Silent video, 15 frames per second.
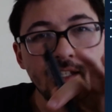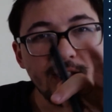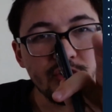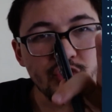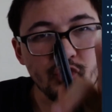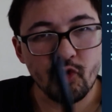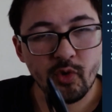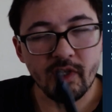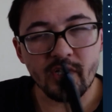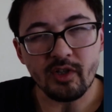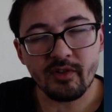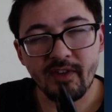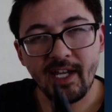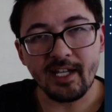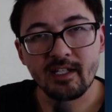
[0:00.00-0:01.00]
trigger
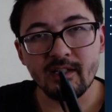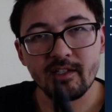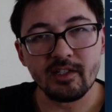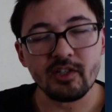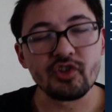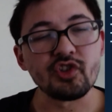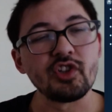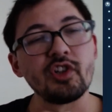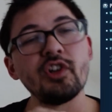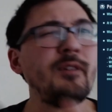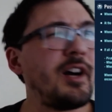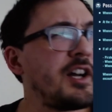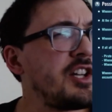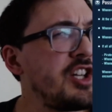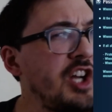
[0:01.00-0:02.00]
that condition
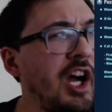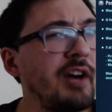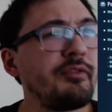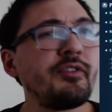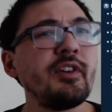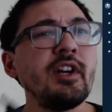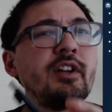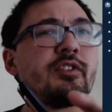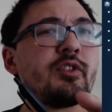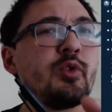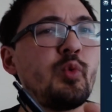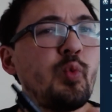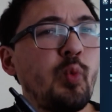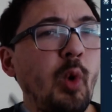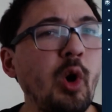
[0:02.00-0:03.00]
enough to
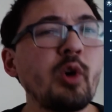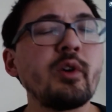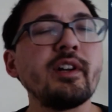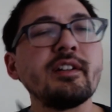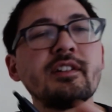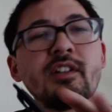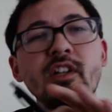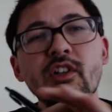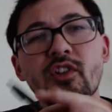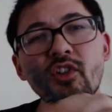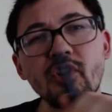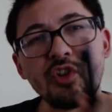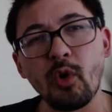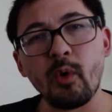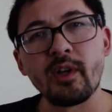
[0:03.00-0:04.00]
warrant
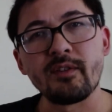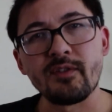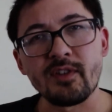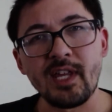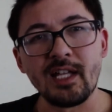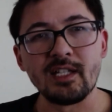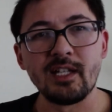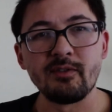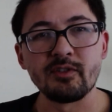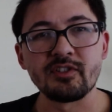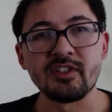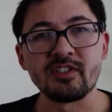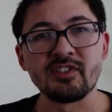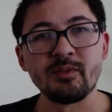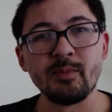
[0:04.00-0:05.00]
going for that level
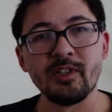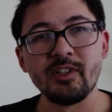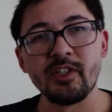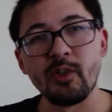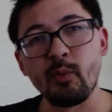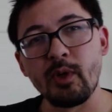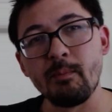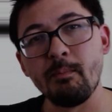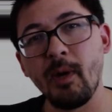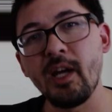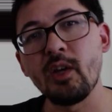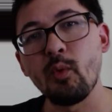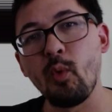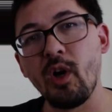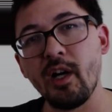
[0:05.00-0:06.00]
6 ability. We
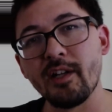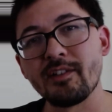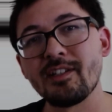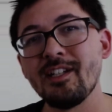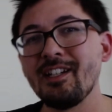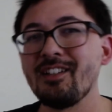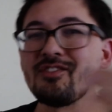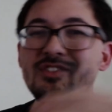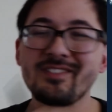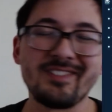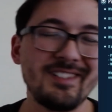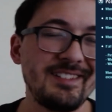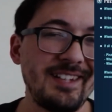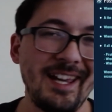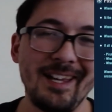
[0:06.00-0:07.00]
might want just the
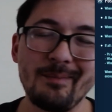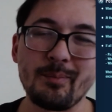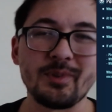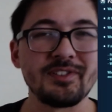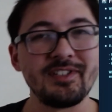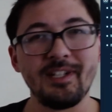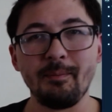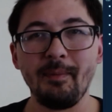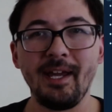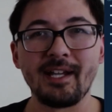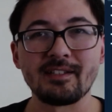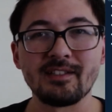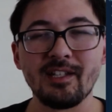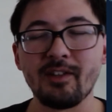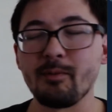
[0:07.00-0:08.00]
10%
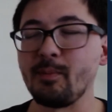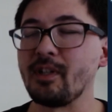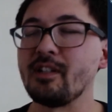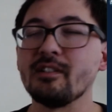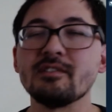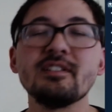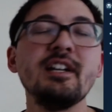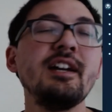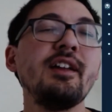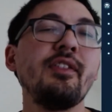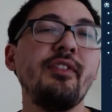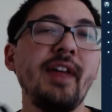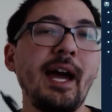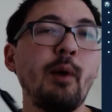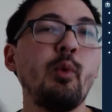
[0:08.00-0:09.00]
max health, because
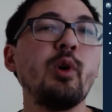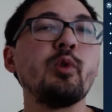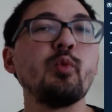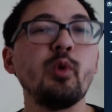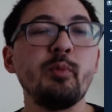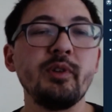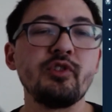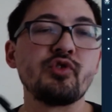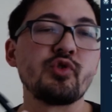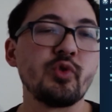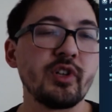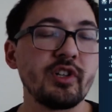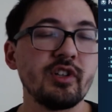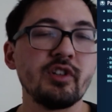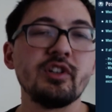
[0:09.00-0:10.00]
that one will be
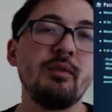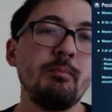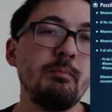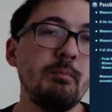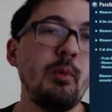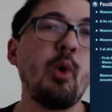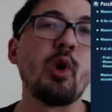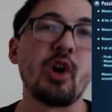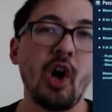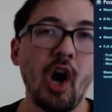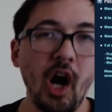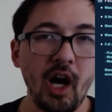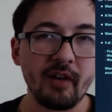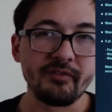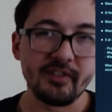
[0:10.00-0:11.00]
triggered more
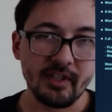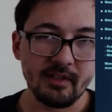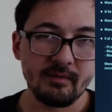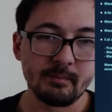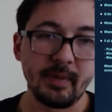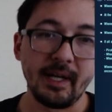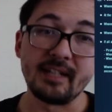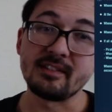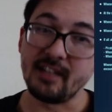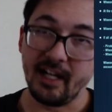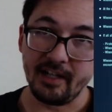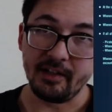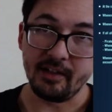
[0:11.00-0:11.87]
often by Sana.